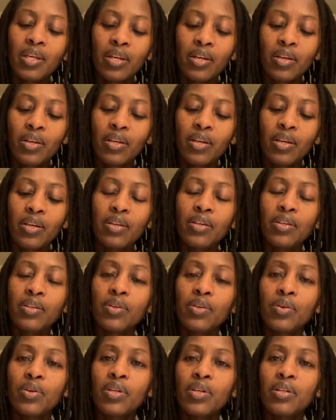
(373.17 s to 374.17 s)

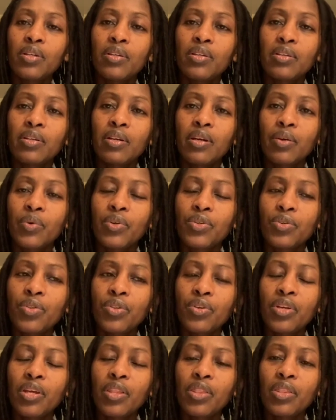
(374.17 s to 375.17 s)
in question
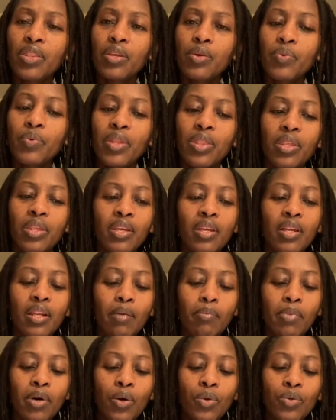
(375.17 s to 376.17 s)
3, I think we're thinking
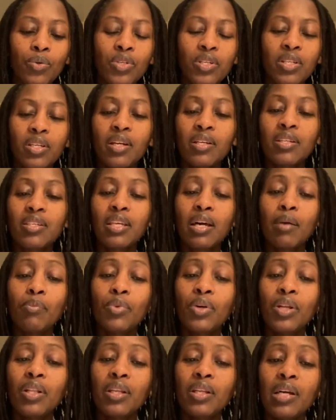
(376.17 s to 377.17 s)
about Samuel,